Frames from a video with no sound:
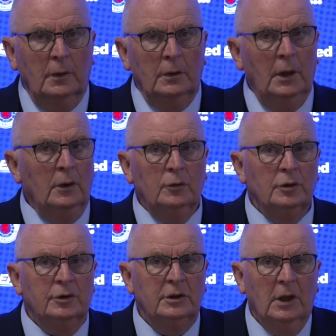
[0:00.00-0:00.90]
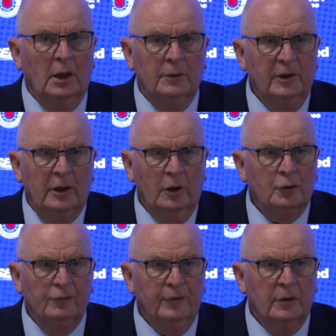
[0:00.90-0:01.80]
Yeah, I don't see that as being an
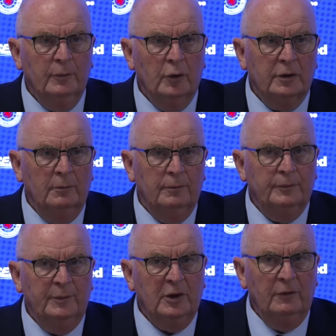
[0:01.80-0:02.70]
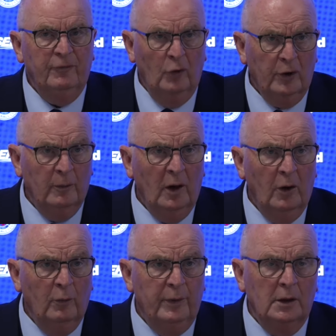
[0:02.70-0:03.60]
issue for the board. I'm speaking for them a
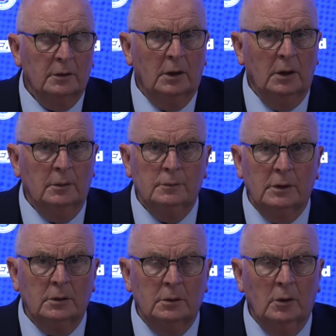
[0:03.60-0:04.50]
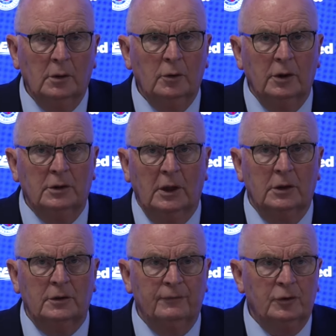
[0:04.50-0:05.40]
little bit, but no,
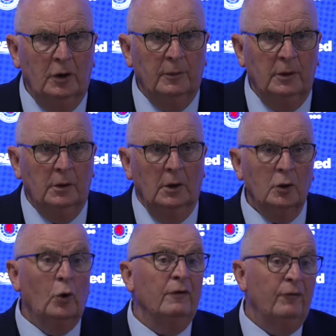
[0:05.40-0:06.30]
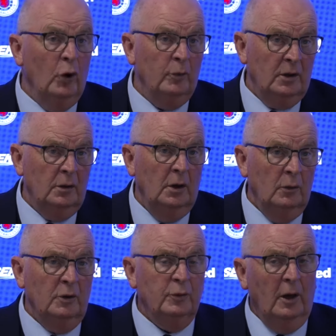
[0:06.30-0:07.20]
non-executive chairman going forward,
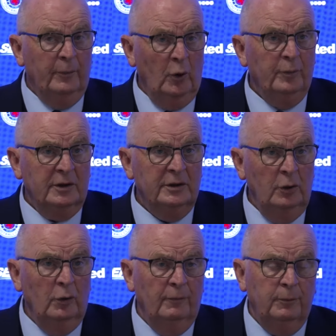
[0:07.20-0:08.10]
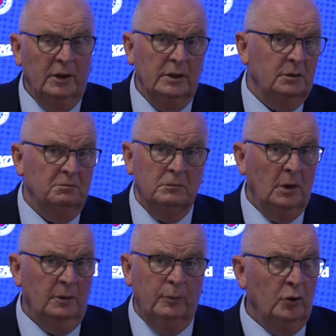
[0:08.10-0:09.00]
once we get a proper CEO in place,
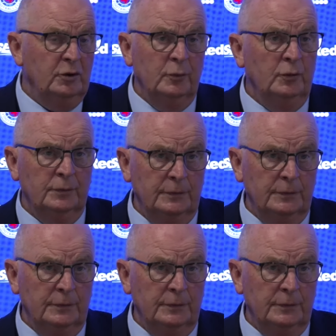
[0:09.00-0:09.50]
that's possible.